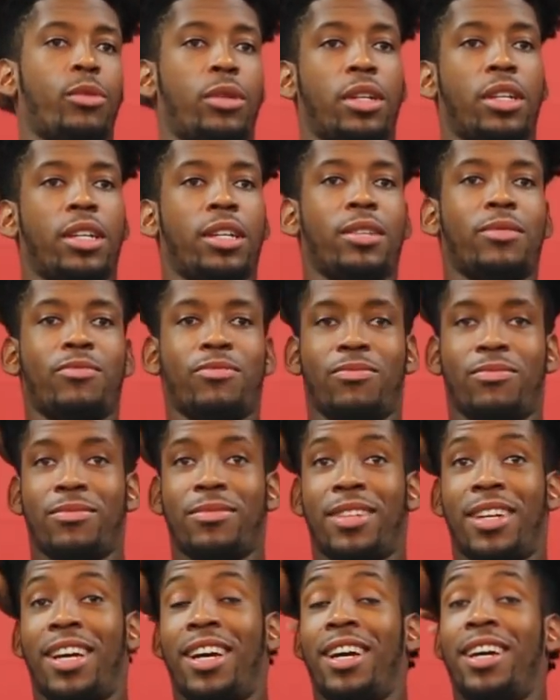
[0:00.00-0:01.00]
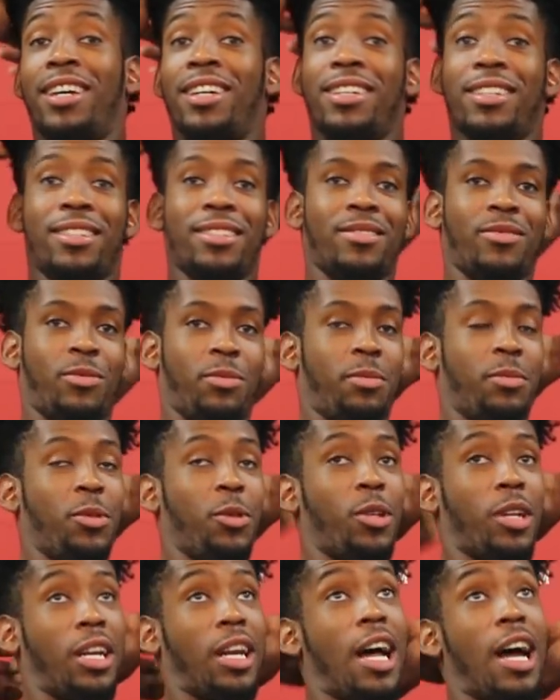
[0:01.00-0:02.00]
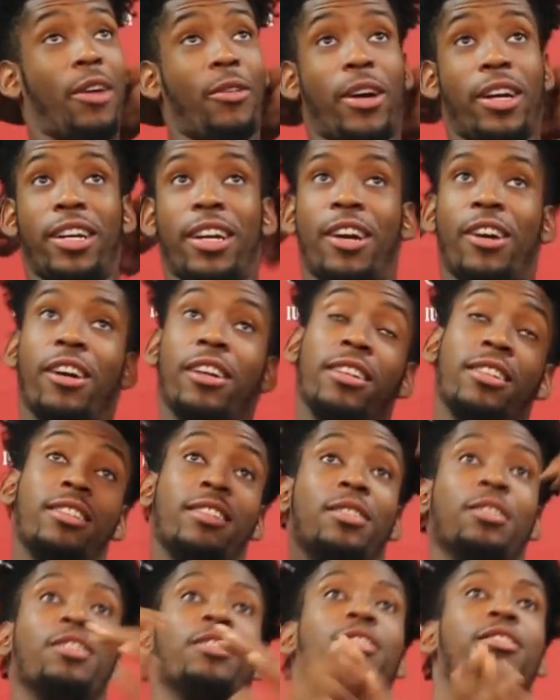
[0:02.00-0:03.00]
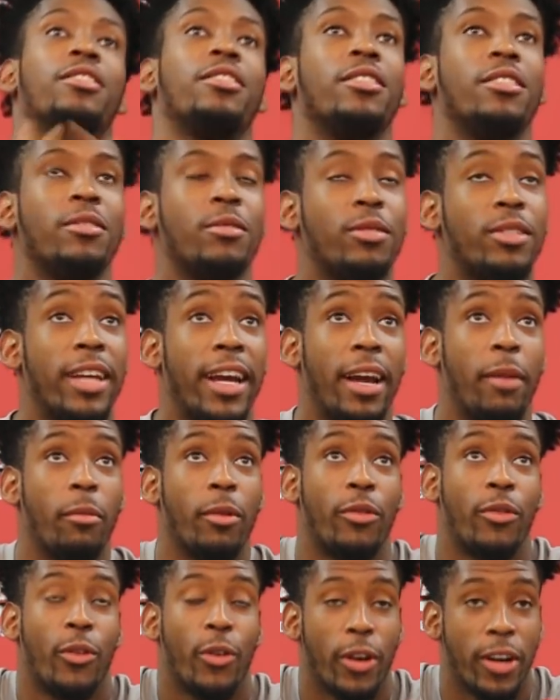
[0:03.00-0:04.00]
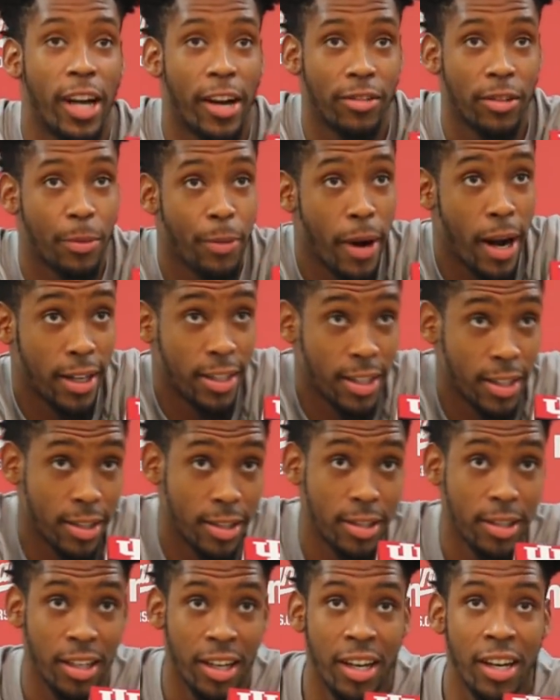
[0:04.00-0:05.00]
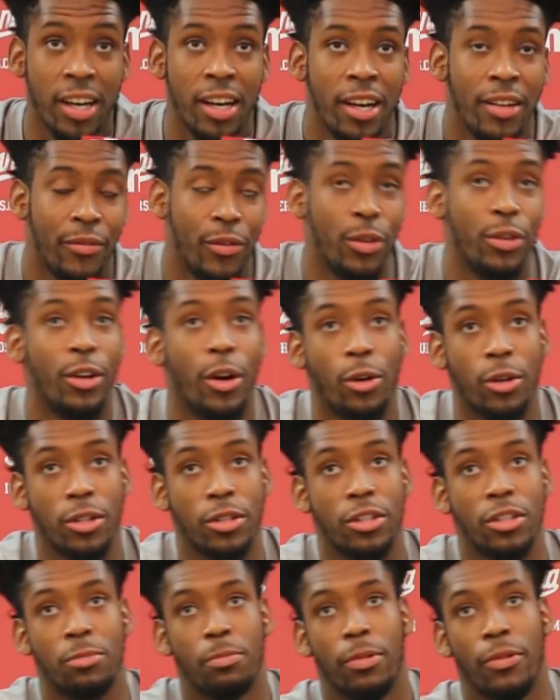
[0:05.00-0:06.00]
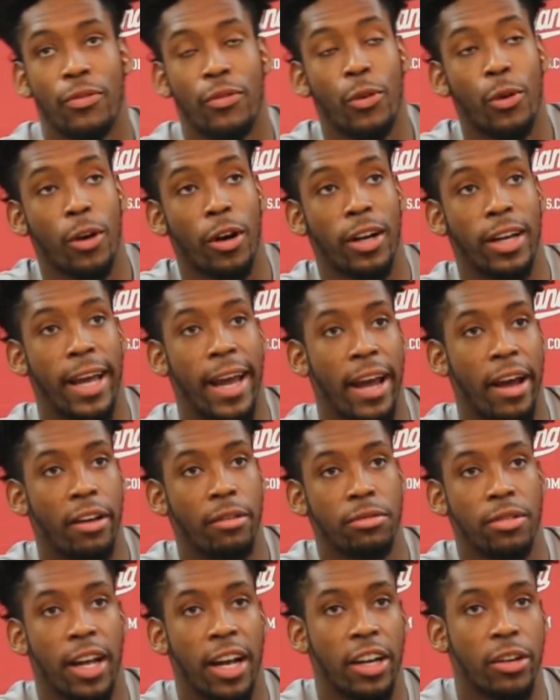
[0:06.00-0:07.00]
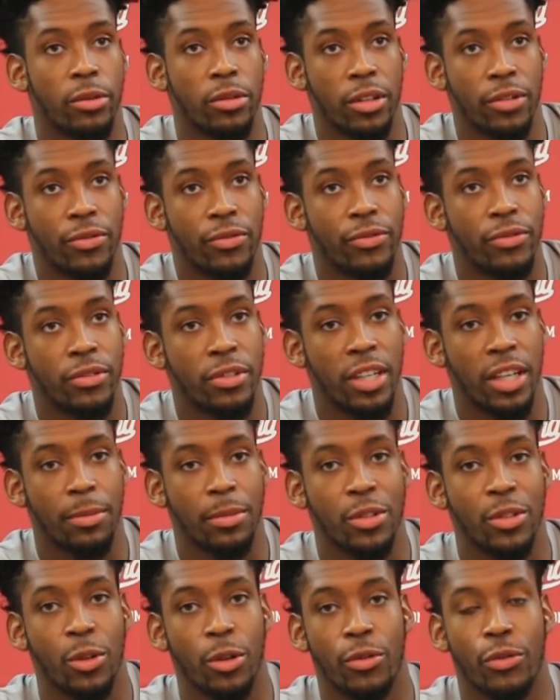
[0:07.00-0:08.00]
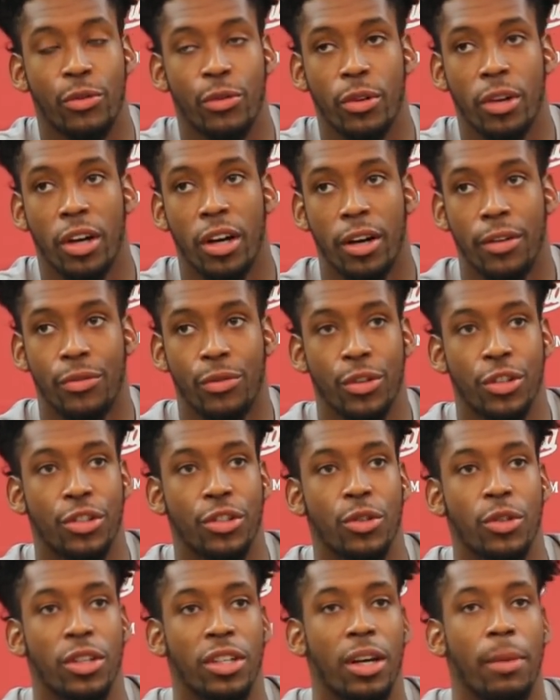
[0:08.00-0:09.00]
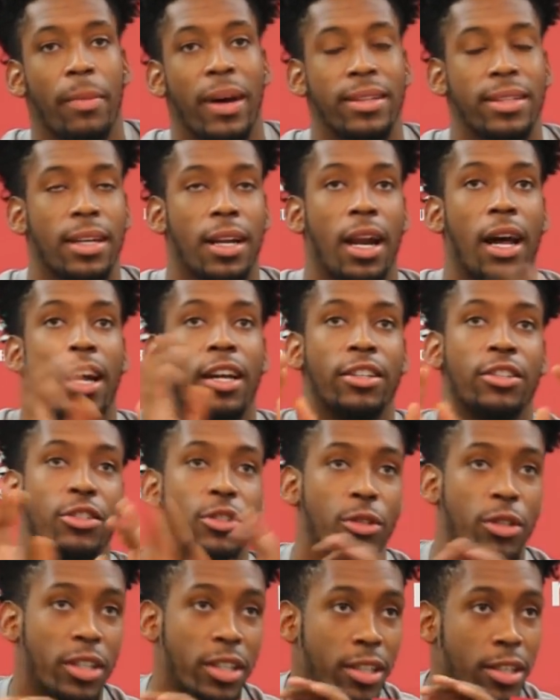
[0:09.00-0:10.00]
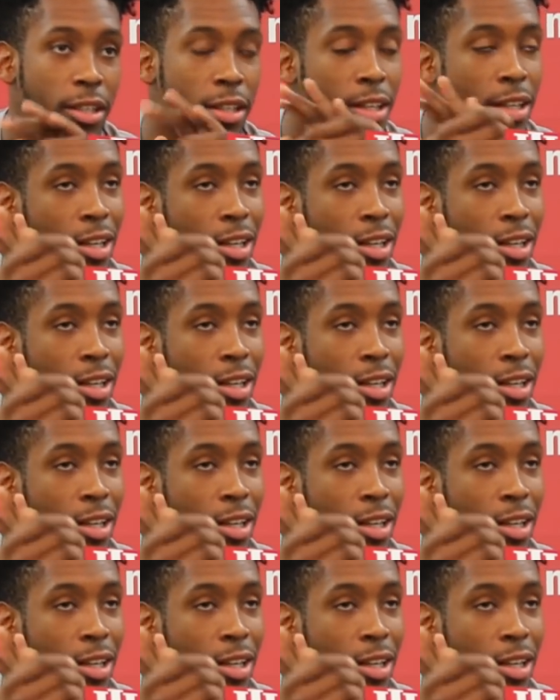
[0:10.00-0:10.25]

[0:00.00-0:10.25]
I'm doing a lot right now, honestly, just staying before it after practice. If you notice before our game, like when the team is doing free shooting, I'm at the line shooting.